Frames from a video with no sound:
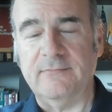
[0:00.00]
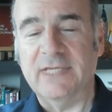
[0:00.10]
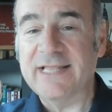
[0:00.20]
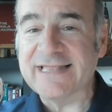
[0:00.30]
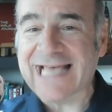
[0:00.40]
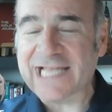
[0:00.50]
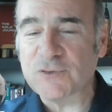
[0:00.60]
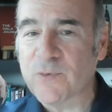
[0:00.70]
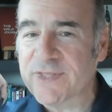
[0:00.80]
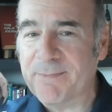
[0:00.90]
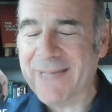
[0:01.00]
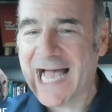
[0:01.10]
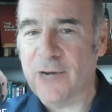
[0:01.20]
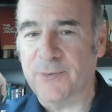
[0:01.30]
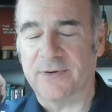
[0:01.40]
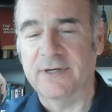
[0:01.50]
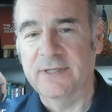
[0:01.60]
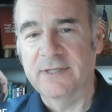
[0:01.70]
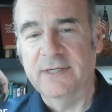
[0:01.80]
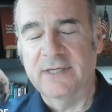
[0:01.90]
And that's where the power
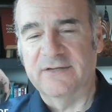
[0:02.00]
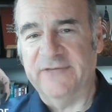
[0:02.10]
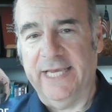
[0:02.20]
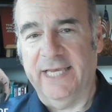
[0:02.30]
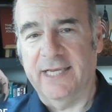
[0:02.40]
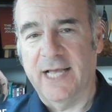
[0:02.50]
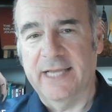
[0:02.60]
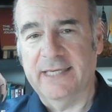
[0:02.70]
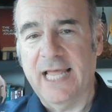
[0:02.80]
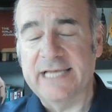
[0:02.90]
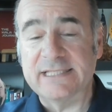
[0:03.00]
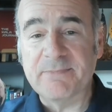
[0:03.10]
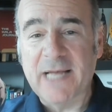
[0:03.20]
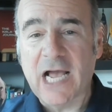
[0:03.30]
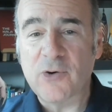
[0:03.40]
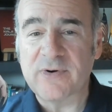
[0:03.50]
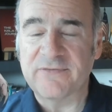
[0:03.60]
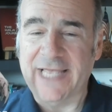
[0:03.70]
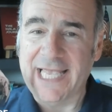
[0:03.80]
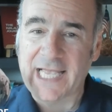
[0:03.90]
of AI lies. The power of
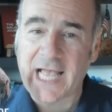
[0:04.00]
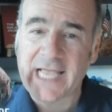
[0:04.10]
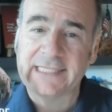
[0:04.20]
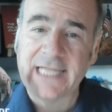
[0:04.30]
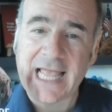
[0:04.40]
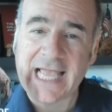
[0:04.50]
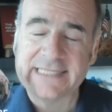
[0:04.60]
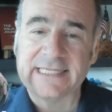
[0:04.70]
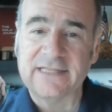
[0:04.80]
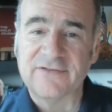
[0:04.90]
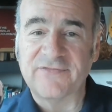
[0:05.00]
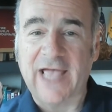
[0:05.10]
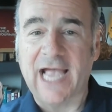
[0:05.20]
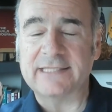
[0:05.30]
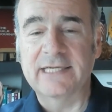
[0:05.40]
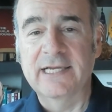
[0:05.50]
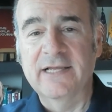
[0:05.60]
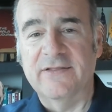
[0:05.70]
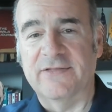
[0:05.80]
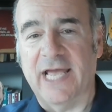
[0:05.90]
AI lies in the fact
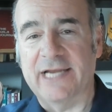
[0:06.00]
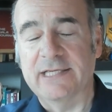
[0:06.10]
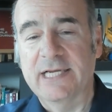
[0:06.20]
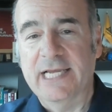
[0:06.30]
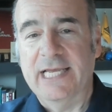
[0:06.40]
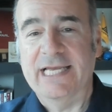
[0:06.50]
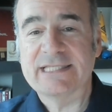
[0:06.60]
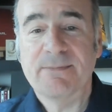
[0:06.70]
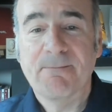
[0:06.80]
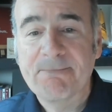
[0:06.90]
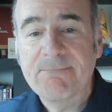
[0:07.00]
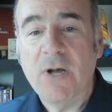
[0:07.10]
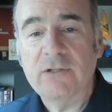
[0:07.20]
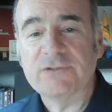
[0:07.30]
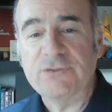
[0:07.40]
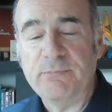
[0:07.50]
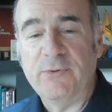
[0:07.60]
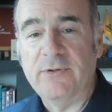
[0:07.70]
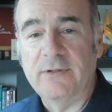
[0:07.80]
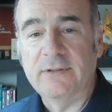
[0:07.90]
that it's
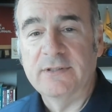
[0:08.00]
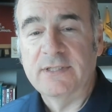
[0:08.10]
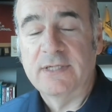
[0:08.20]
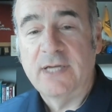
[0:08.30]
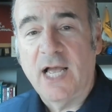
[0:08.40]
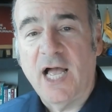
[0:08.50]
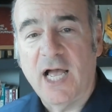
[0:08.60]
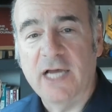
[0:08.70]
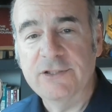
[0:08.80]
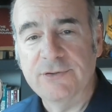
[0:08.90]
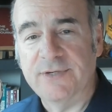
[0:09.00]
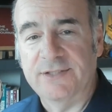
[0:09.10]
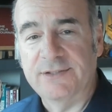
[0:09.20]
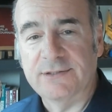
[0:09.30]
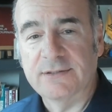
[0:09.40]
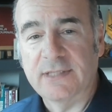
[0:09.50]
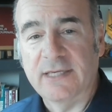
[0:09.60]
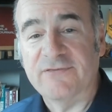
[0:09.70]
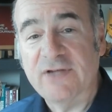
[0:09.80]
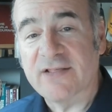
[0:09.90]
multiple hundreds,
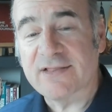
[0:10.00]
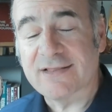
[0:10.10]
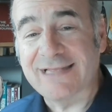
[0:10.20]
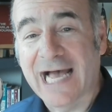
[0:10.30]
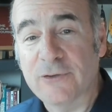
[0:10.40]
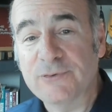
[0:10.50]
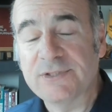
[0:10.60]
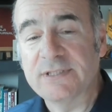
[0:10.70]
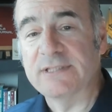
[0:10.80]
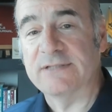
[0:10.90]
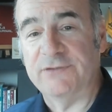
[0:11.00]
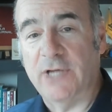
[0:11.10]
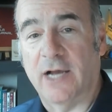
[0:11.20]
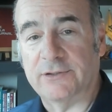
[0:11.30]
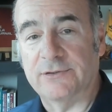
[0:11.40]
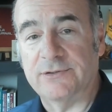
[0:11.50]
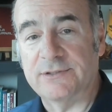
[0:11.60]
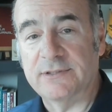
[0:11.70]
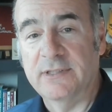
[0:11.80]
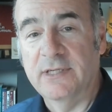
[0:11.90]
if not thousands of
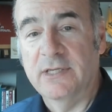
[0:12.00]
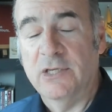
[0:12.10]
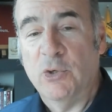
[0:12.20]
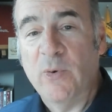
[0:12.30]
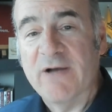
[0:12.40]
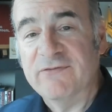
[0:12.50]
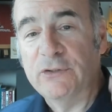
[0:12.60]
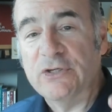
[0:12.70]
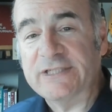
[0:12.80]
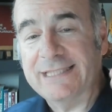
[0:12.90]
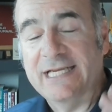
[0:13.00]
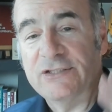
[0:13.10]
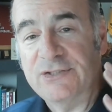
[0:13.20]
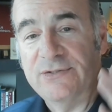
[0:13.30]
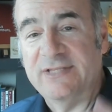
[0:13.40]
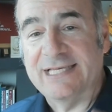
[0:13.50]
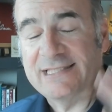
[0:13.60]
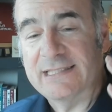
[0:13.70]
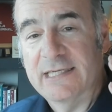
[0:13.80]
doctors who have looked into this